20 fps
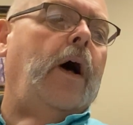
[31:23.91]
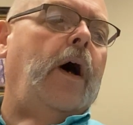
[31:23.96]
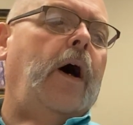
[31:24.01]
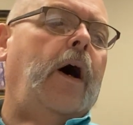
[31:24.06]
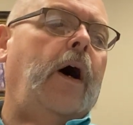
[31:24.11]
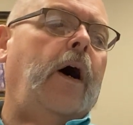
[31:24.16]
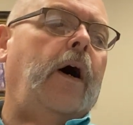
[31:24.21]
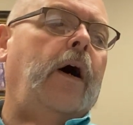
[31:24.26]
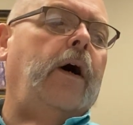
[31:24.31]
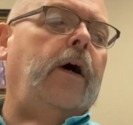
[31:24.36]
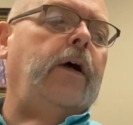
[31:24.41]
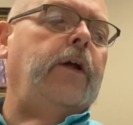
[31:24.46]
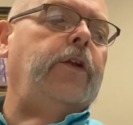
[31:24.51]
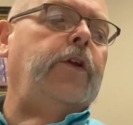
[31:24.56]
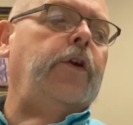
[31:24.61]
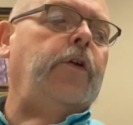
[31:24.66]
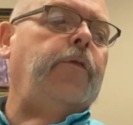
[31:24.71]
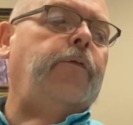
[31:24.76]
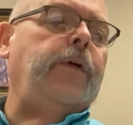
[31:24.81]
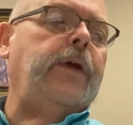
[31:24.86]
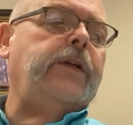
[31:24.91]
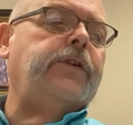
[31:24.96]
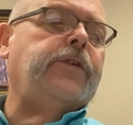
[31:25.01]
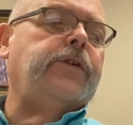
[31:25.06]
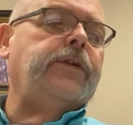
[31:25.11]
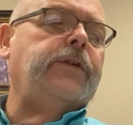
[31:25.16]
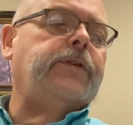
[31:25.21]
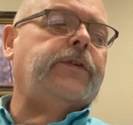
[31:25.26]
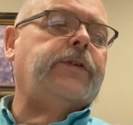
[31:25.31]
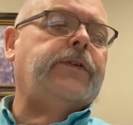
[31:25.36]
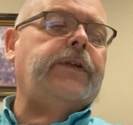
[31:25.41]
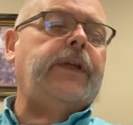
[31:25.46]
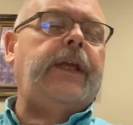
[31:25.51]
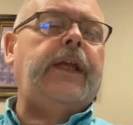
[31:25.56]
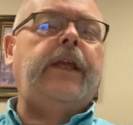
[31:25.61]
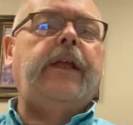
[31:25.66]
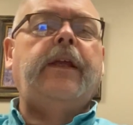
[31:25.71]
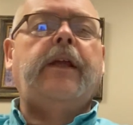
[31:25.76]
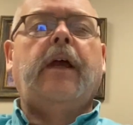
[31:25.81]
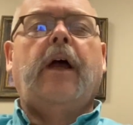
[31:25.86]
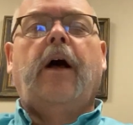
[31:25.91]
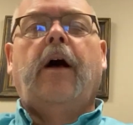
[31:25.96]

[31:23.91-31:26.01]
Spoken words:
You fix to see